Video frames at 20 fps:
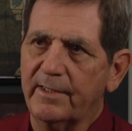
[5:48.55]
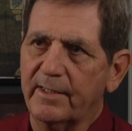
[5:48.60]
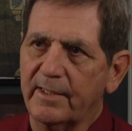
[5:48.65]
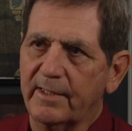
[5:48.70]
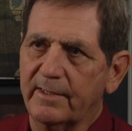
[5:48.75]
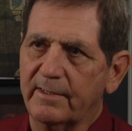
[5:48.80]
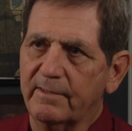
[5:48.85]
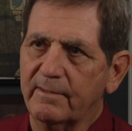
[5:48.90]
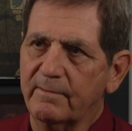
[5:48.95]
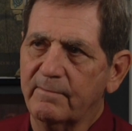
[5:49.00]

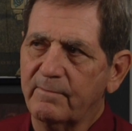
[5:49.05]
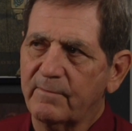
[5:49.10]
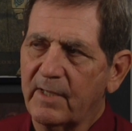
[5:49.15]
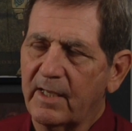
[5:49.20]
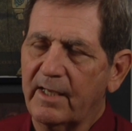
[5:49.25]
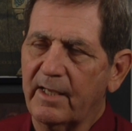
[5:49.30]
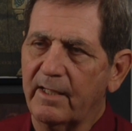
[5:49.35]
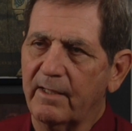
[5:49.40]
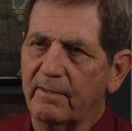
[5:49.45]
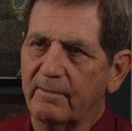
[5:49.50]

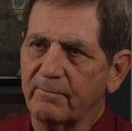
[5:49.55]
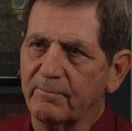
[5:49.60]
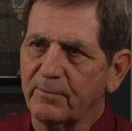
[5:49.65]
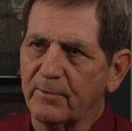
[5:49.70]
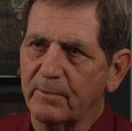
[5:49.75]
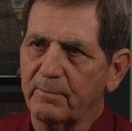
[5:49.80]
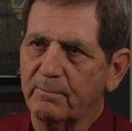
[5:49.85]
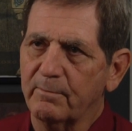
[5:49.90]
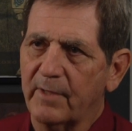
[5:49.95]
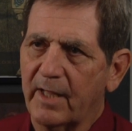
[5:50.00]
and
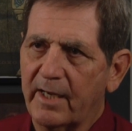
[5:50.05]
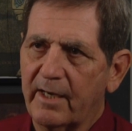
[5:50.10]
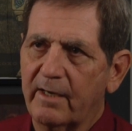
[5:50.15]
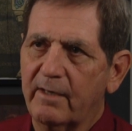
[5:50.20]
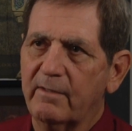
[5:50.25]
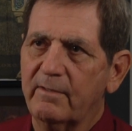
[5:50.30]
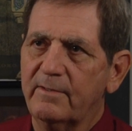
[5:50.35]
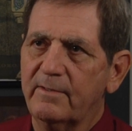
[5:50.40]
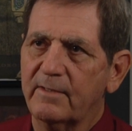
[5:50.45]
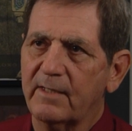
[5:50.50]
from
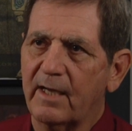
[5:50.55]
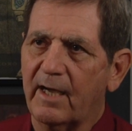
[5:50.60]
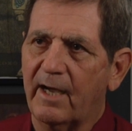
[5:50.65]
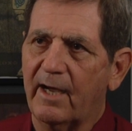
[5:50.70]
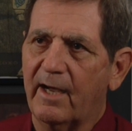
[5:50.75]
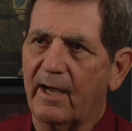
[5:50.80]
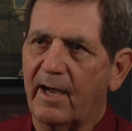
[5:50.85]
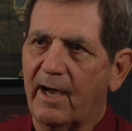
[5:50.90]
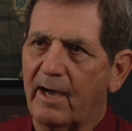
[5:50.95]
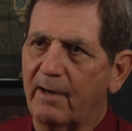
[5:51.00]
there
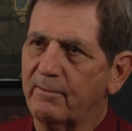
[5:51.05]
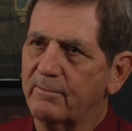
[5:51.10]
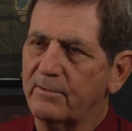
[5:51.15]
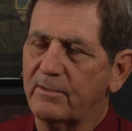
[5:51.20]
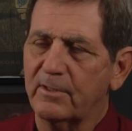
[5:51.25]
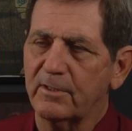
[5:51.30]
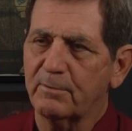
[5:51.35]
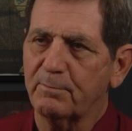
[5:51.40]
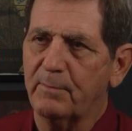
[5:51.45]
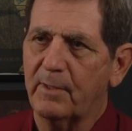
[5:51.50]
I've
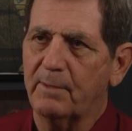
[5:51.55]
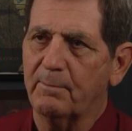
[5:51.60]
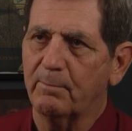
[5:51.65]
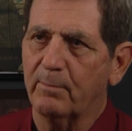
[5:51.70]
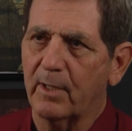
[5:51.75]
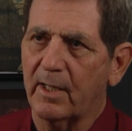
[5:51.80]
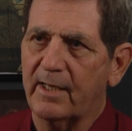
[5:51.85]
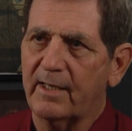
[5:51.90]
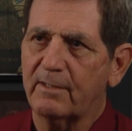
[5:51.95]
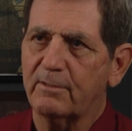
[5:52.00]
just been
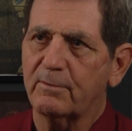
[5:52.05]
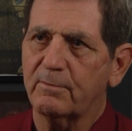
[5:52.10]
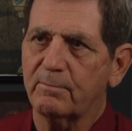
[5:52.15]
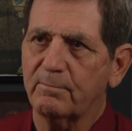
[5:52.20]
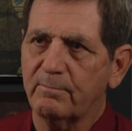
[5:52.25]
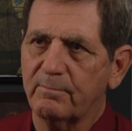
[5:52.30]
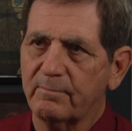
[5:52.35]
blessed